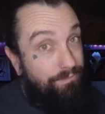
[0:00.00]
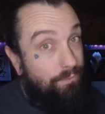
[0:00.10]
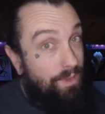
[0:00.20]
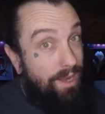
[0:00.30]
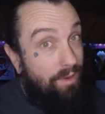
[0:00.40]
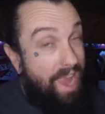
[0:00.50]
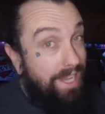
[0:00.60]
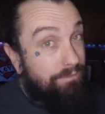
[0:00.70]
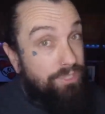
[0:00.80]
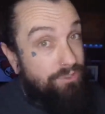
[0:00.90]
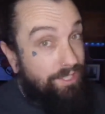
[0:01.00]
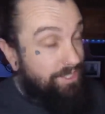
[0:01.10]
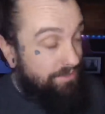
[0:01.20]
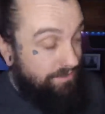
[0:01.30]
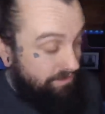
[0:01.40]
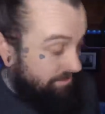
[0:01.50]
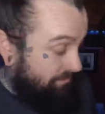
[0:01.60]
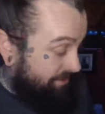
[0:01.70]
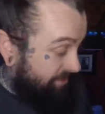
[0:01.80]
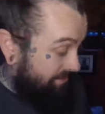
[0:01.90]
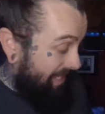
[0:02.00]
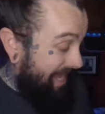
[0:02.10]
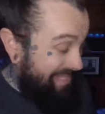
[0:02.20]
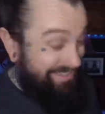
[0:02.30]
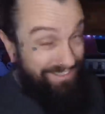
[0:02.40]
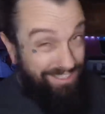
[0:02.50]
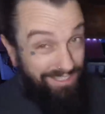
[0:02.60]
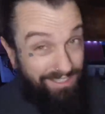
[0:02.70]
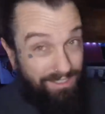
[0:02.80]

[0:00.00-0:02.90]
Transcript: without any restrictions, which is handy.